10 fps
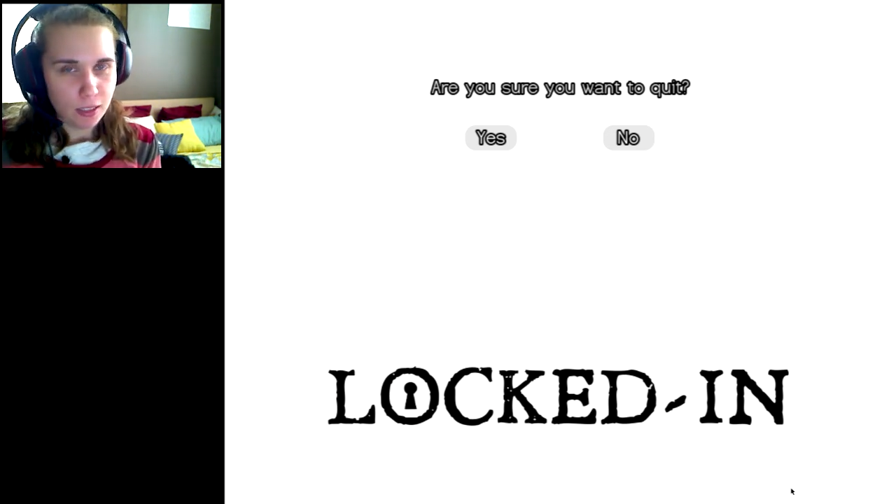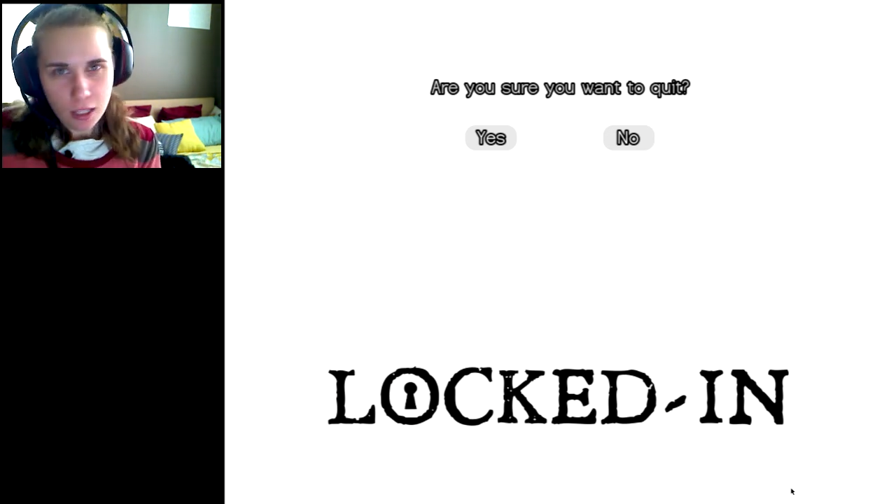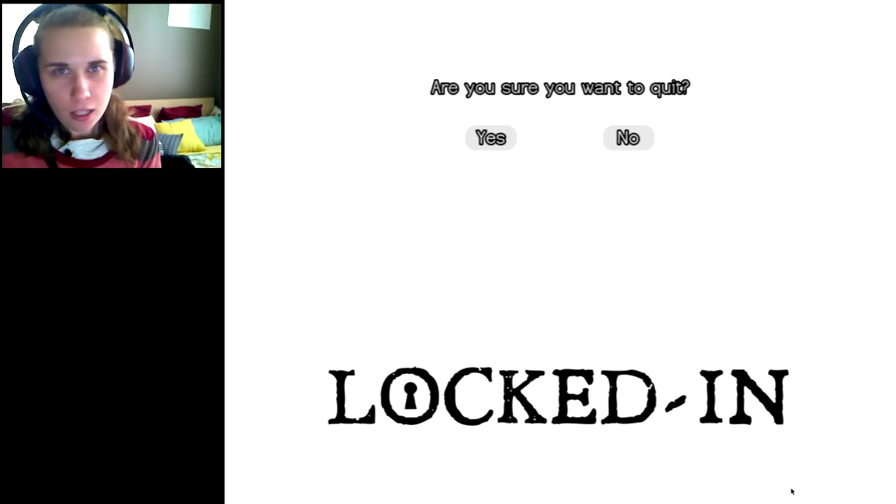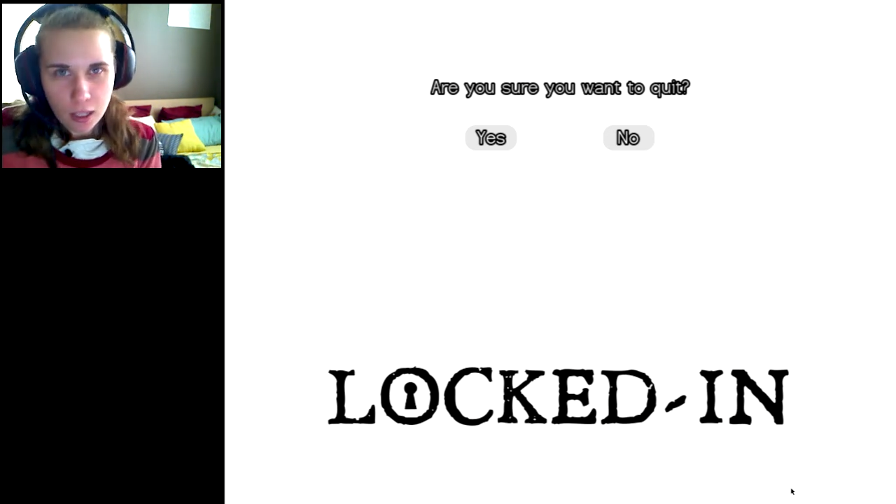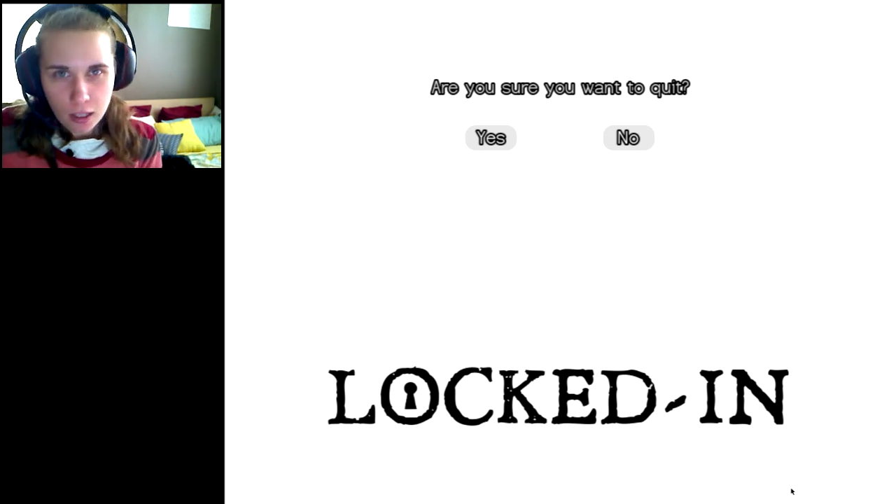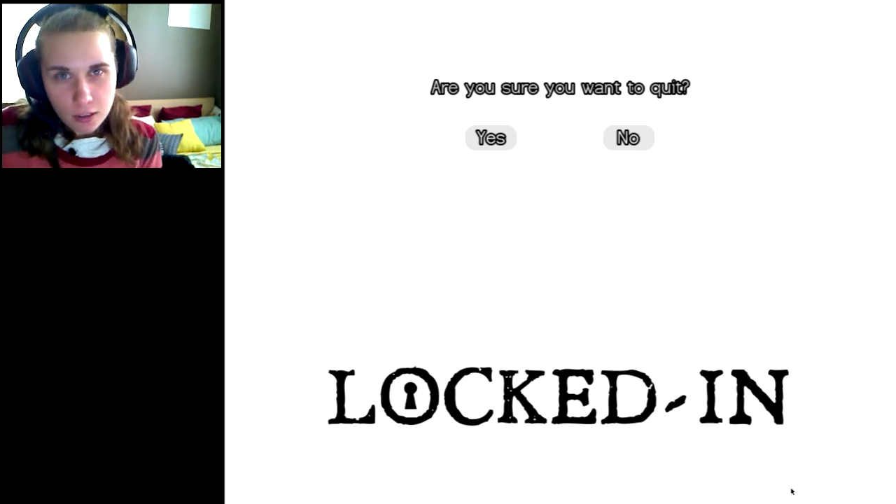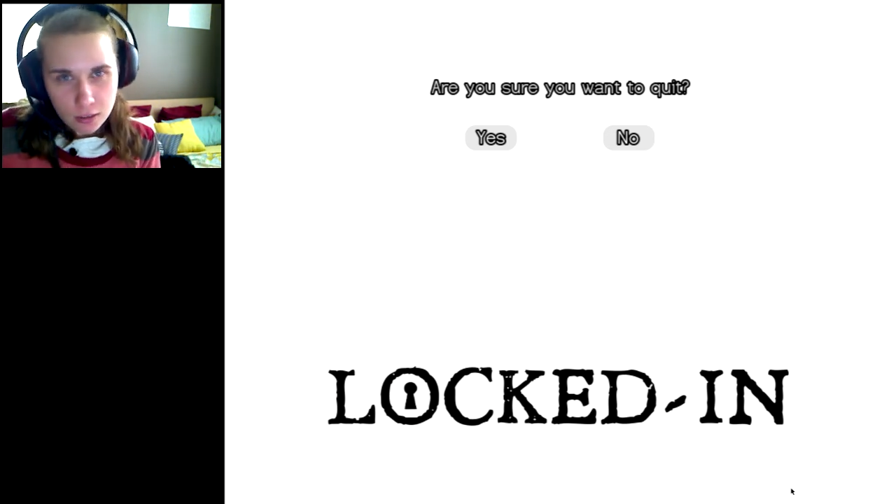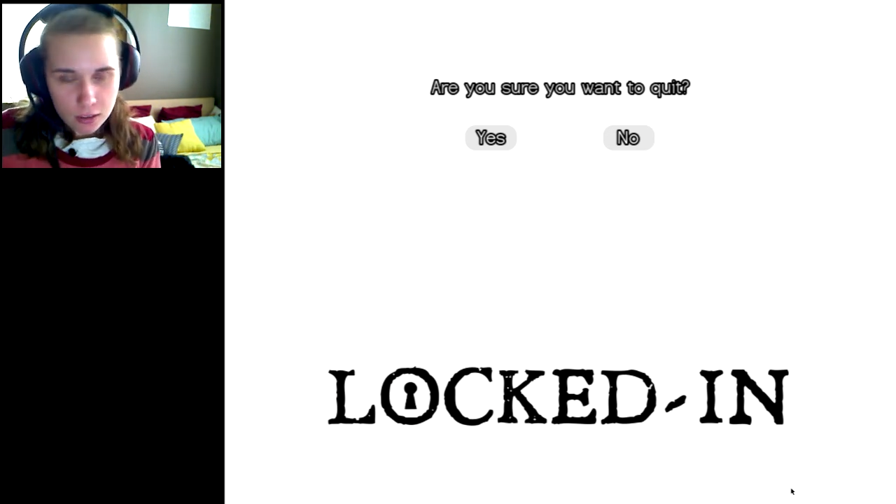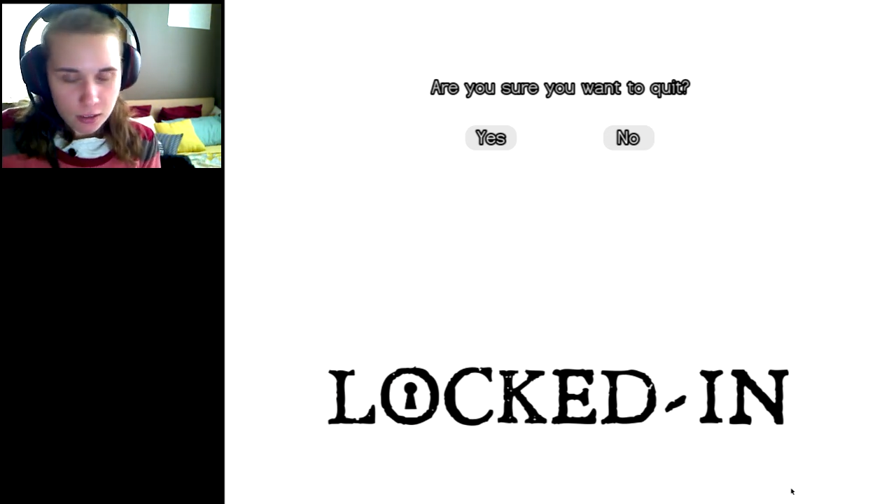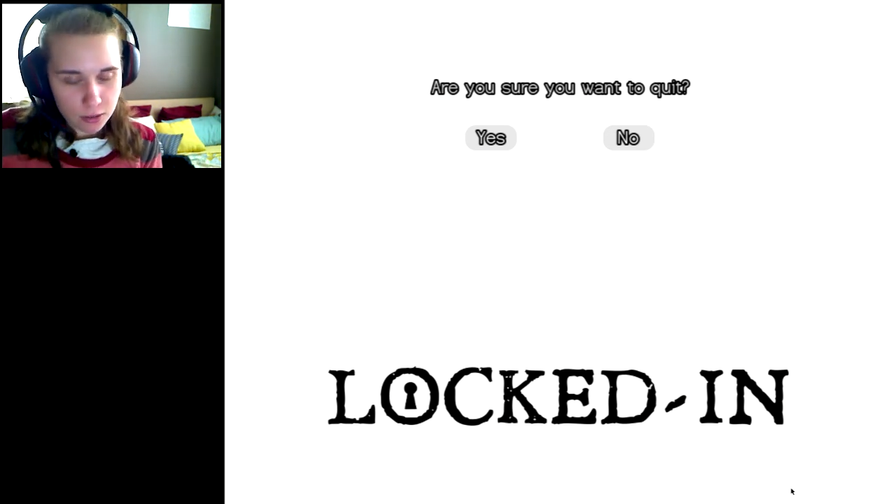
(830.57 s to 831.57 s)
Ah,
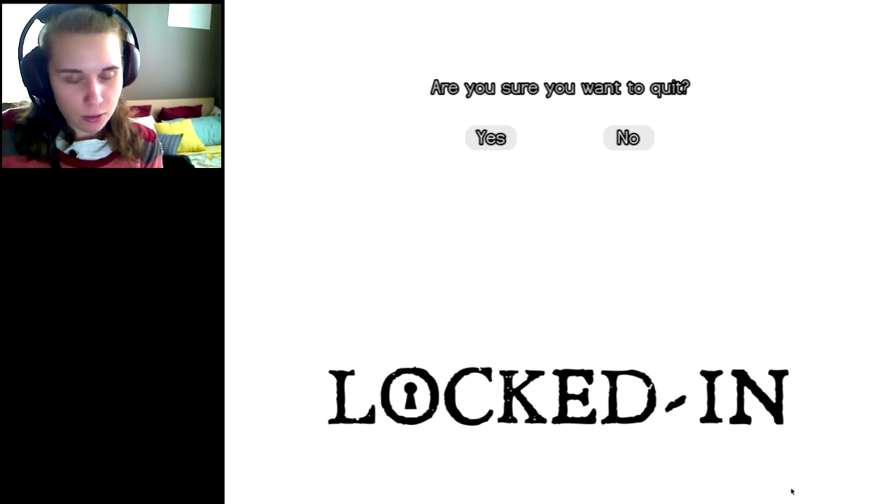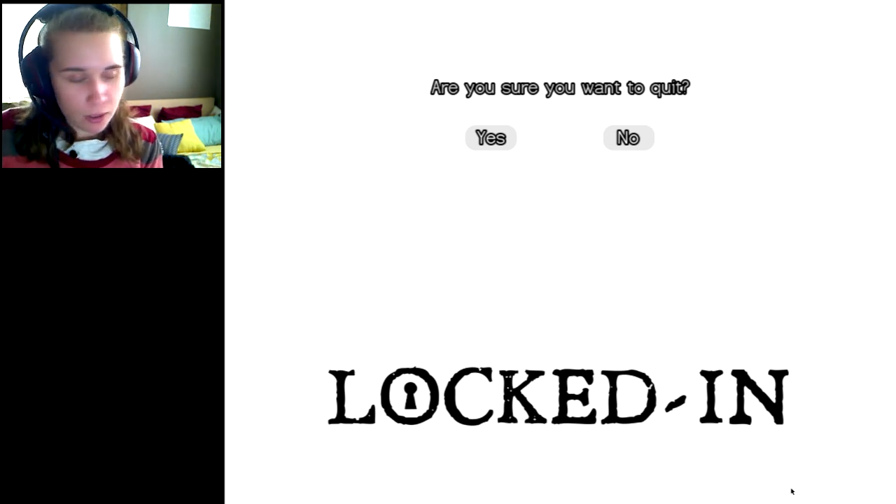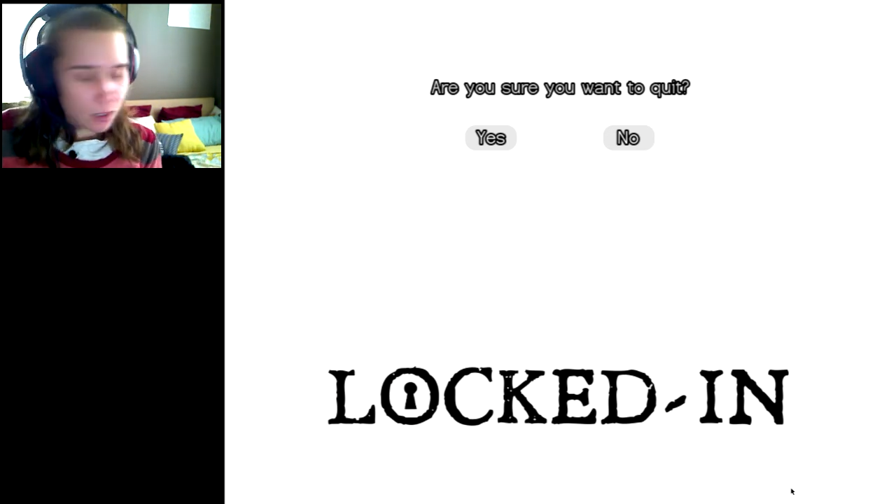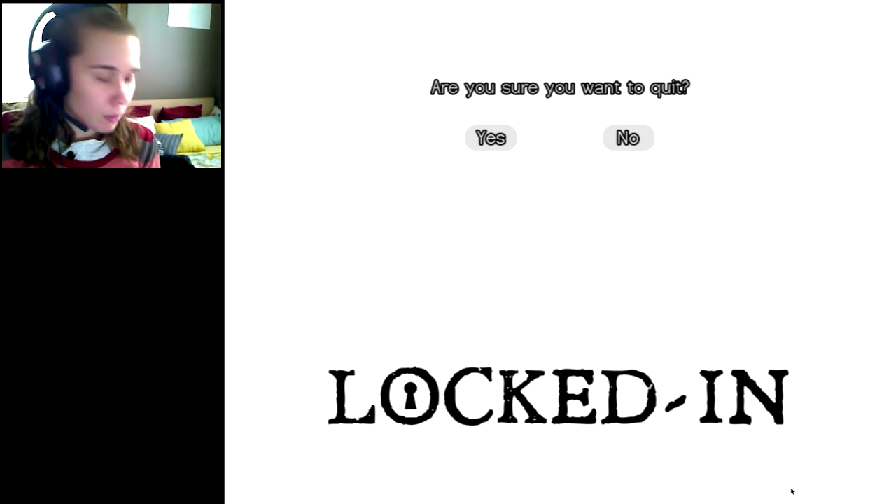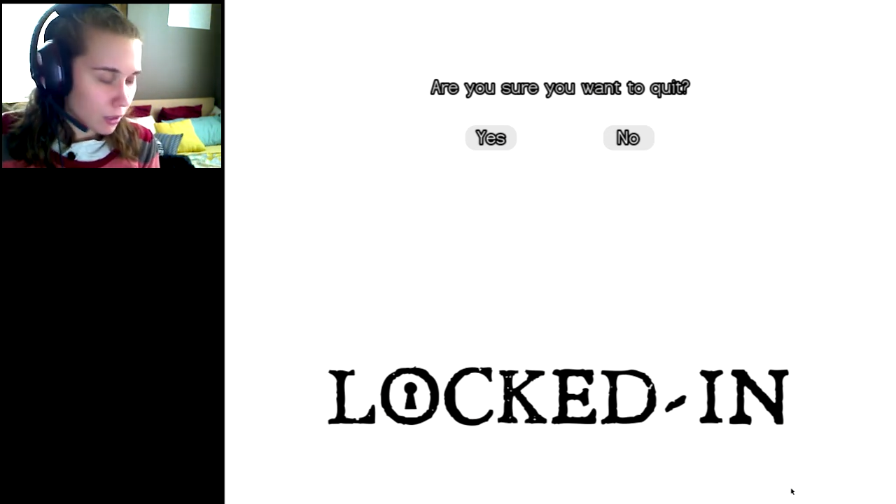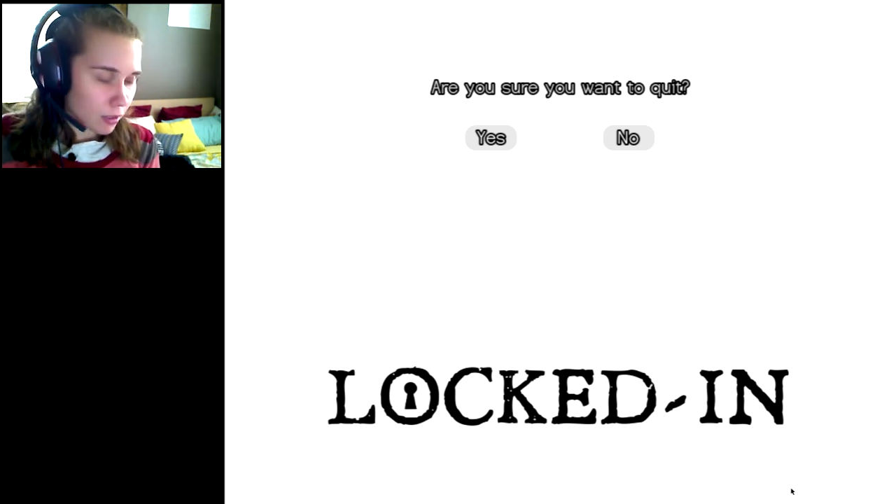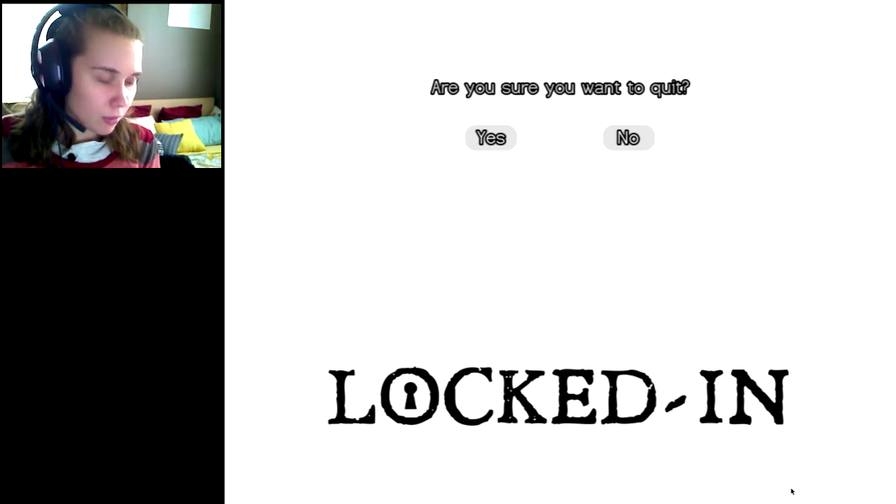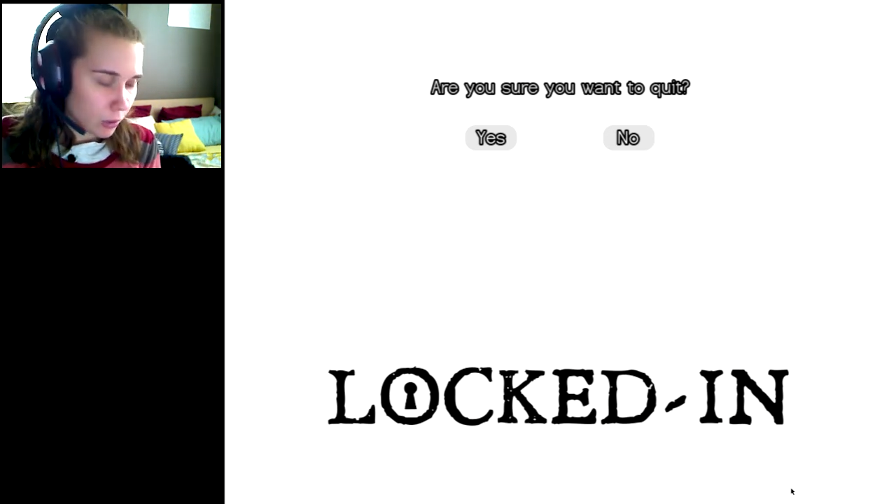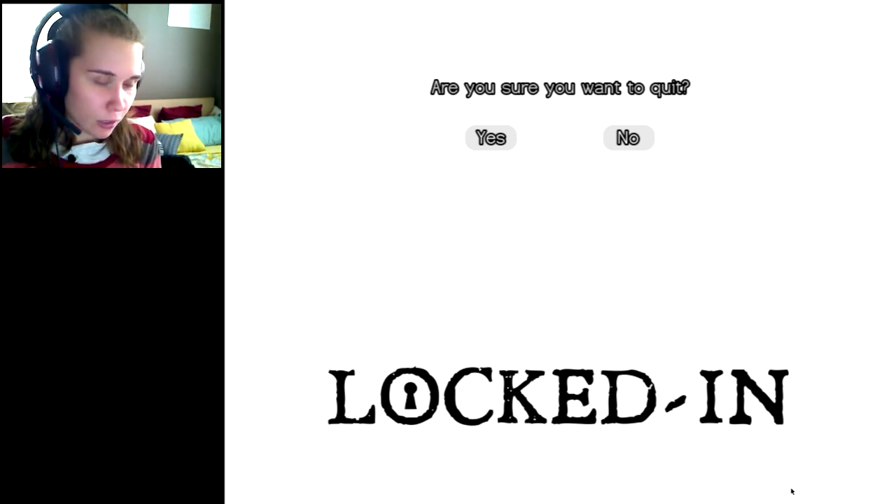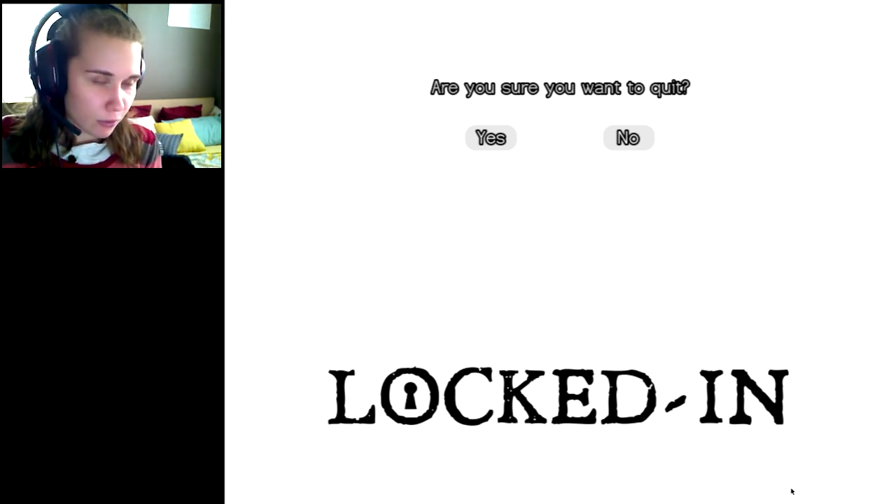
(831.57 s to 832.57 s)
that's who I am,
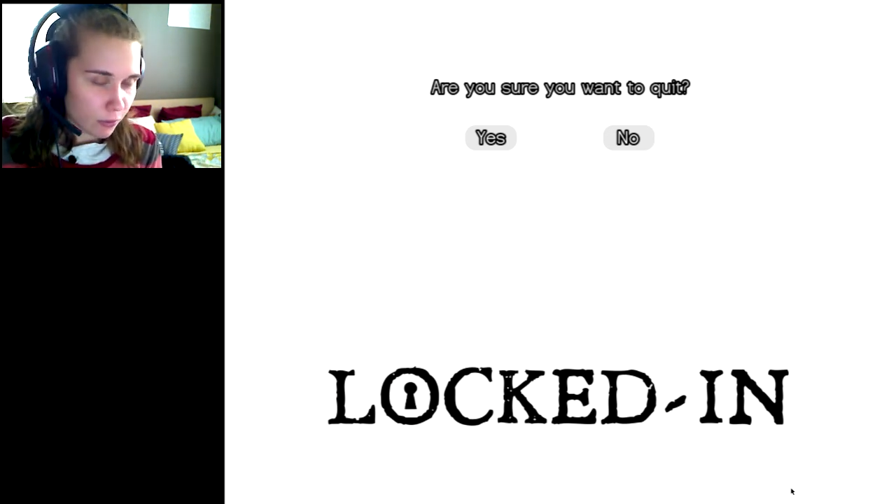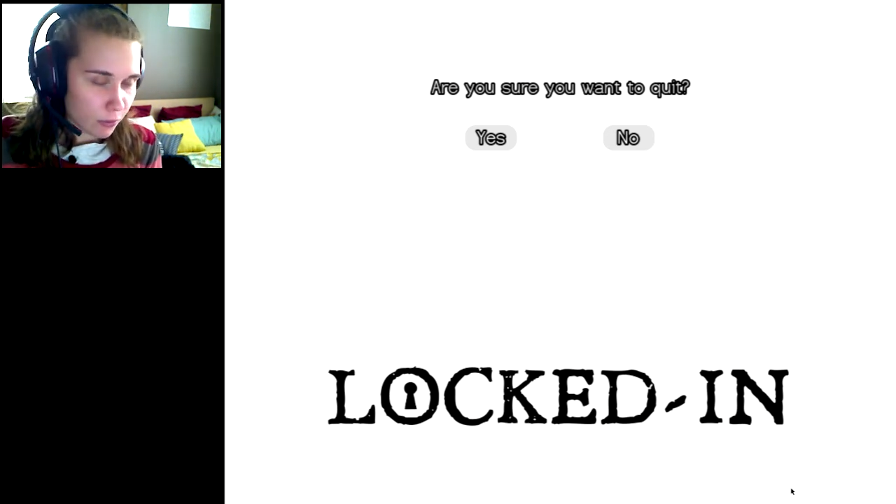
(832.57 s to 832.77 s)
whatever.